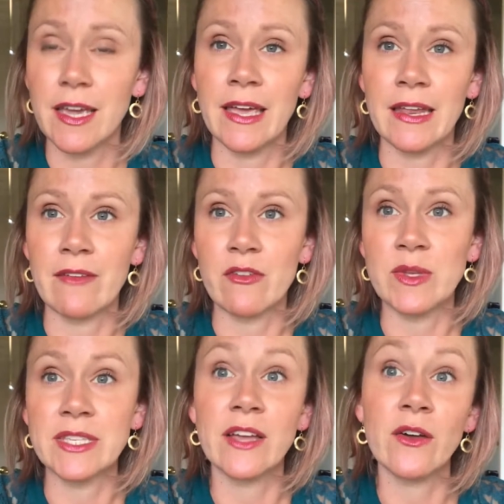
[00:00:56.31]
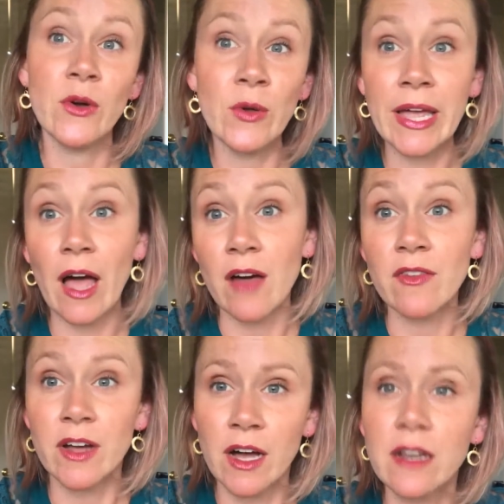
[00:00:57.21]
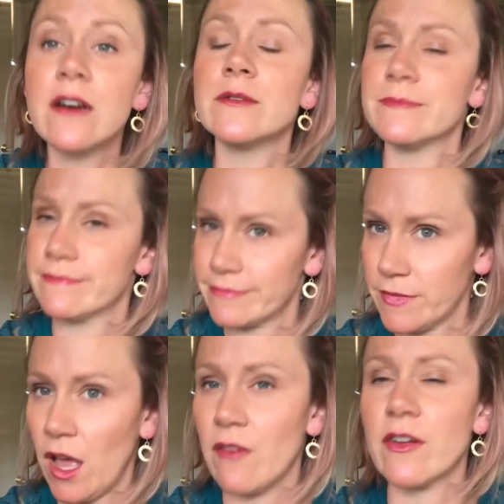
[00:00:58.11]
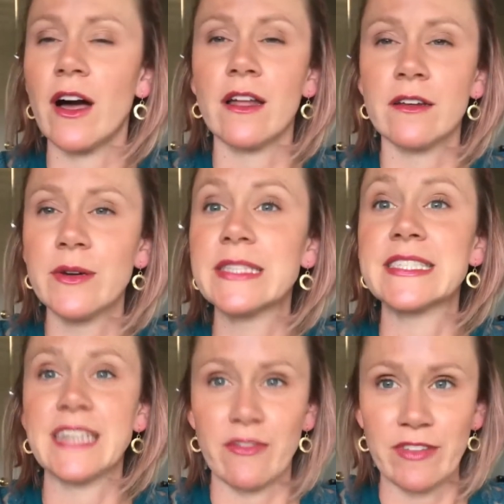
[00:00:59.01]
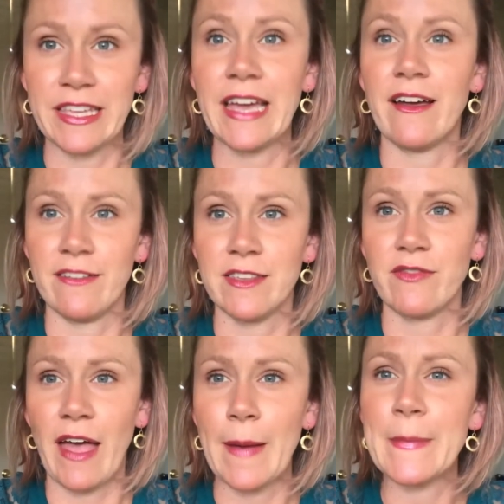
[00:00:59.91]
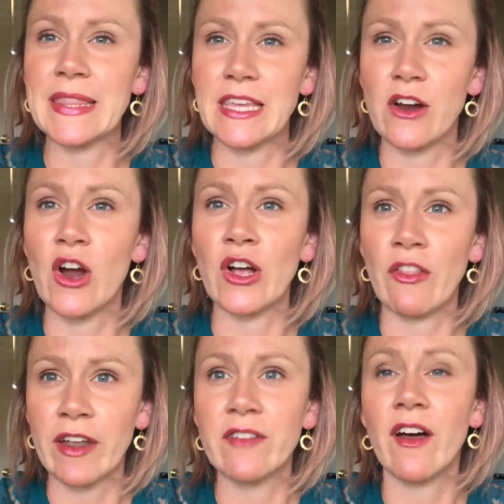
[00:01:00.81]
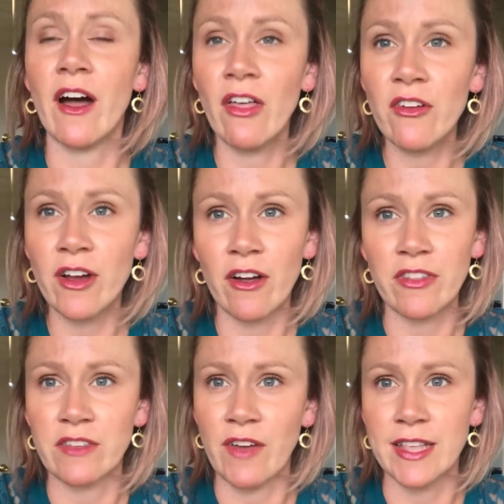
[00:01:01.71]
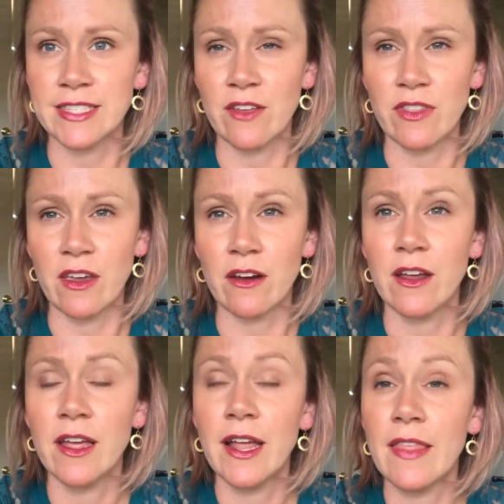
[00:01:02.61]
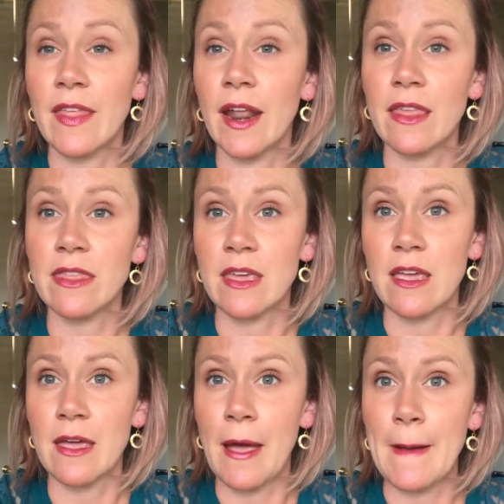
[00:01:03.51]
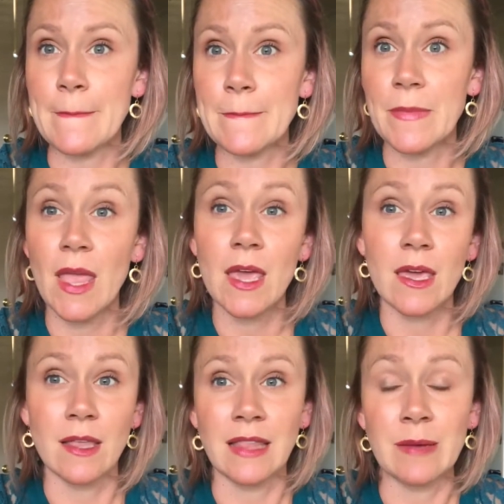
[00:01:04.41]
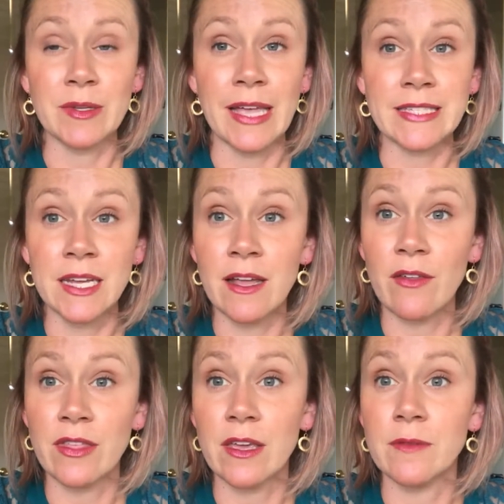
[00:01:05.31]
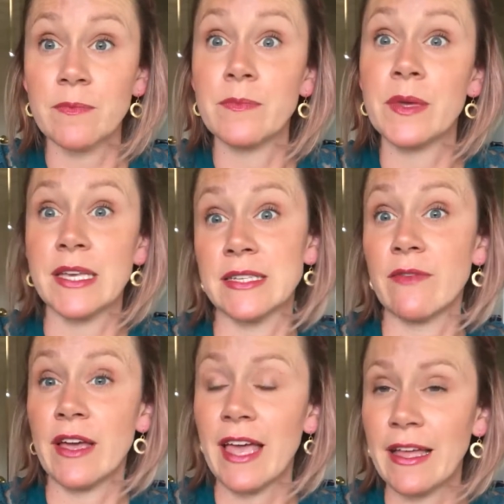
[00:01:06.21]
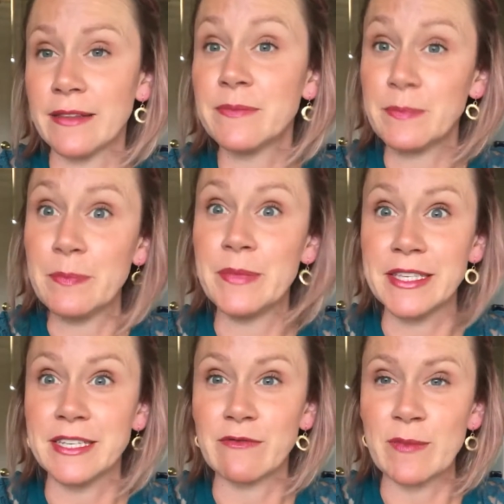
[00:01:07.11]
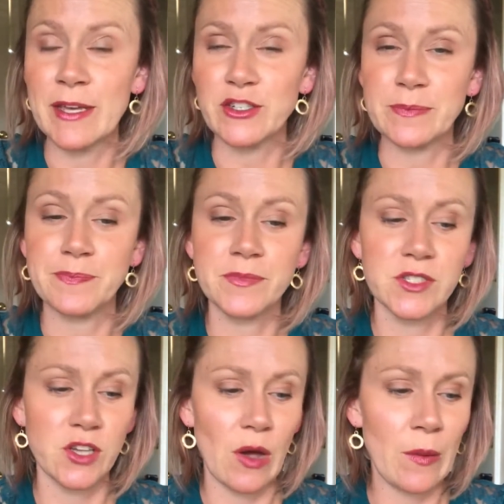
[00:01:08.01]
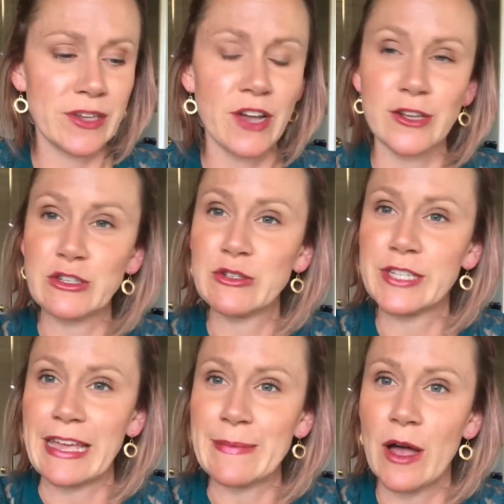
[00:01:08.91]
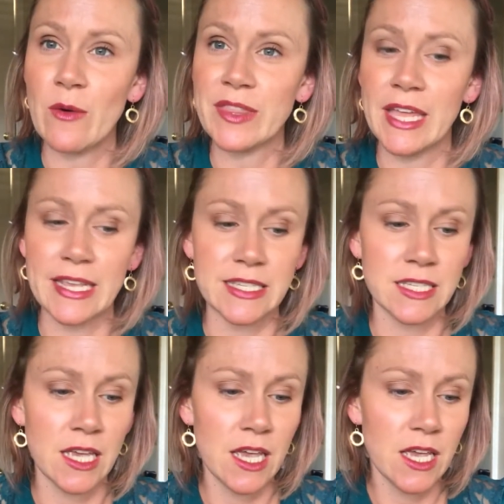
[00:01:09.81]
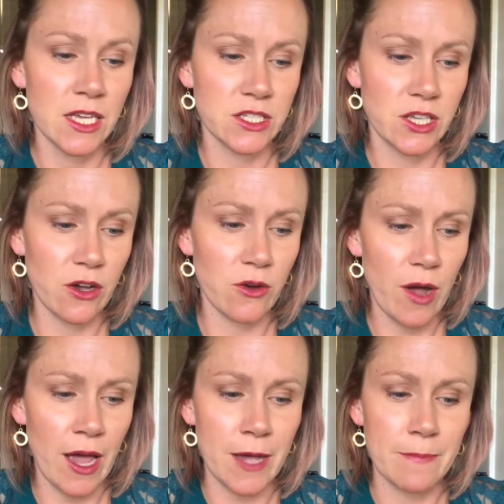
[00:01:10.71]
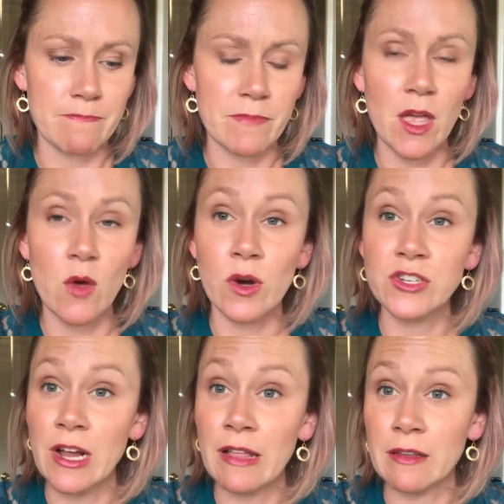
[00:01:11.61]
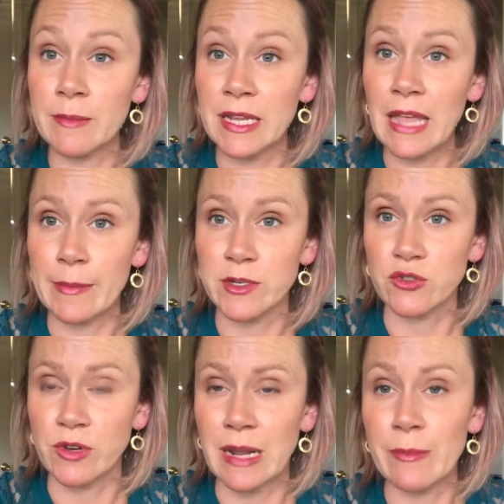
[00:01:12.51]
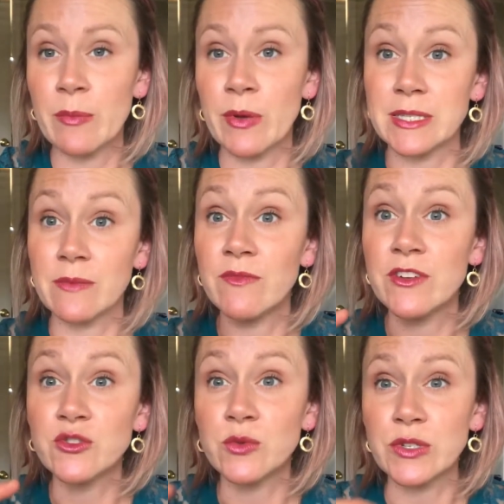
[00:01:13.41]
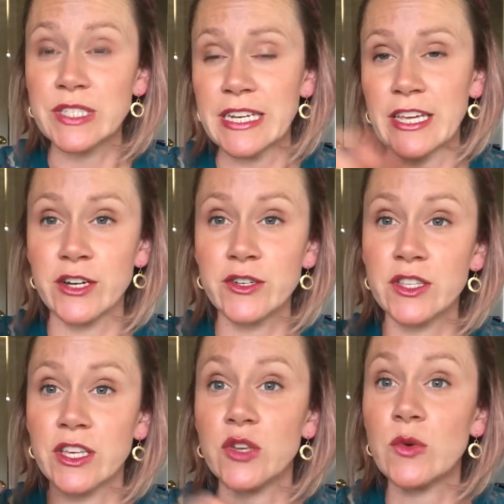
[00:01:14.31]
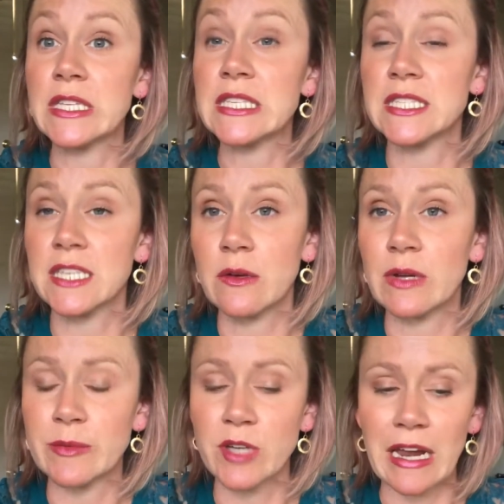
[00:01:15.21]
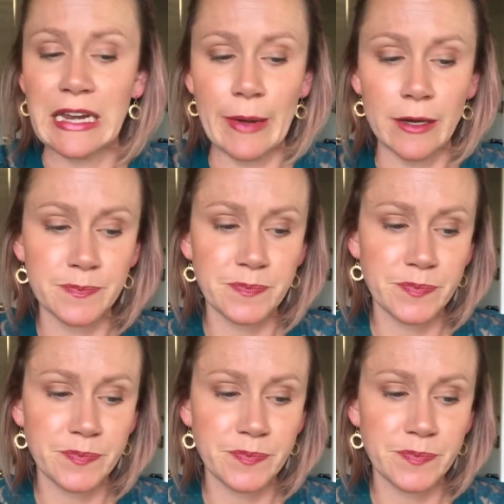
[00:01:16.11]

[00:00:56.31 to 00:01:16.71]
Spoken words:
And everyone's like, oh, like avocado. Avocado is definitely a healthy fat, but there are a of other healthy fats out there that I think get labeled as unhealthy because of, again, misinformation. So I want to talk to you today about what that is. So we're going to talk a little bit of chemistry, and I'm going to put some visuals in here so that you can see what I'm talking about.